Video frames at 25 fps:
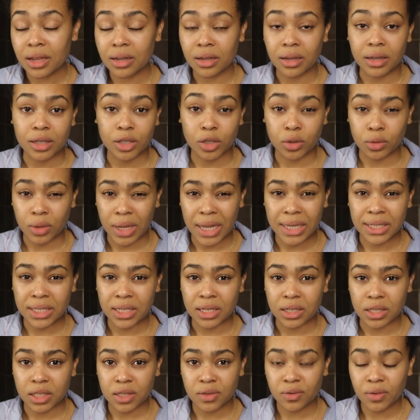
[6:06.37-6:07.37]
like your
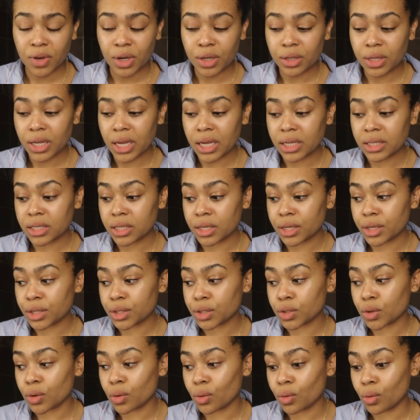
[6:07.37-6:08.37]
acid
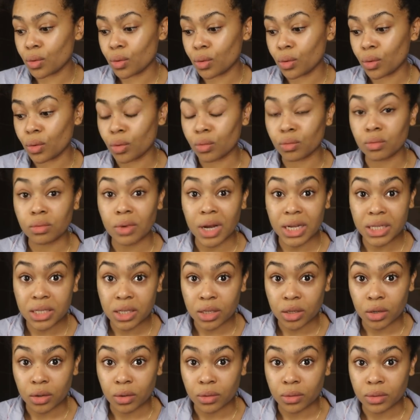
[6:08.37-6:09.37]
exfoliators or
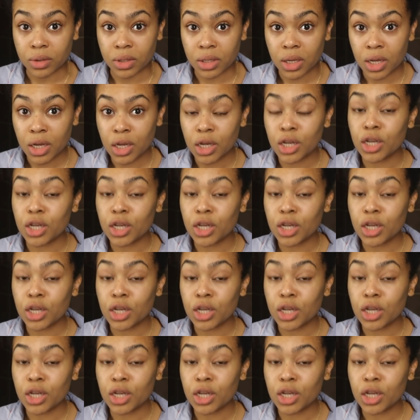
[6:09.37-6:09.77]
retinols.